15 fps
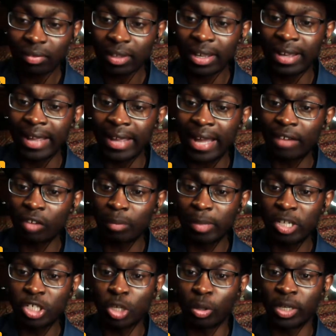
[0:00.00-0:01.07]
Had a rugby
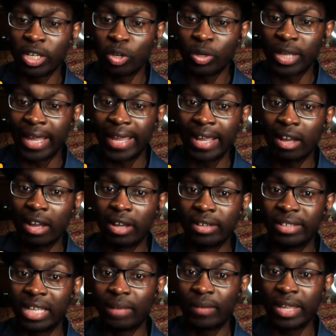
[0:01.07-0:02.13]
show in the UK on
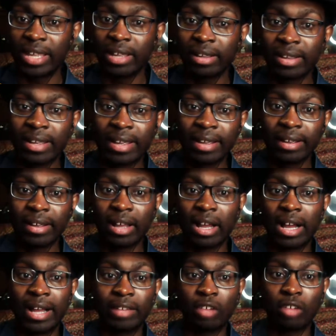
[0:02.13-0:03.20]
TV,
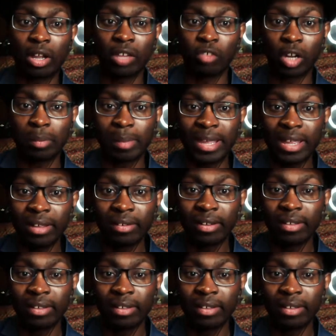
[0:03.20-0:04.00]
talking rugby.